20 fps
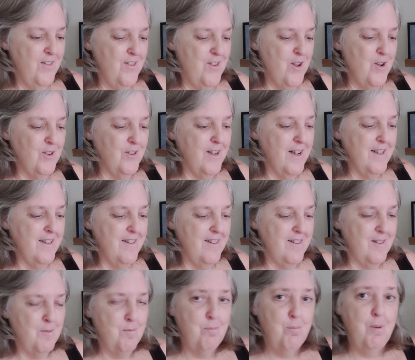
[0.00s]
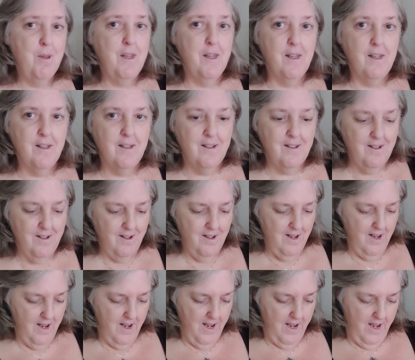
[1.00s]
So let's spin
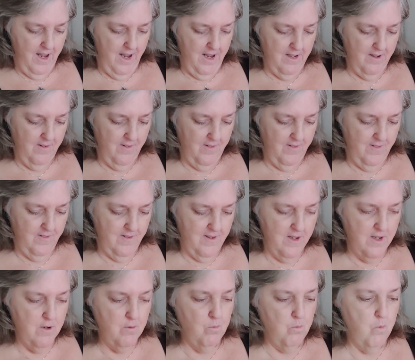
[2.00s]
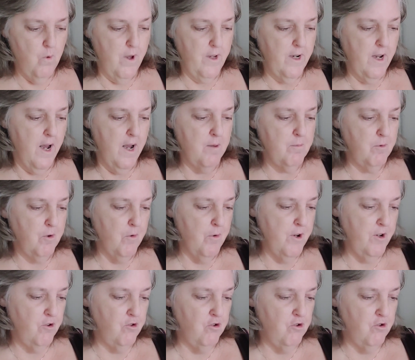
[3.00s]
and see what I'm going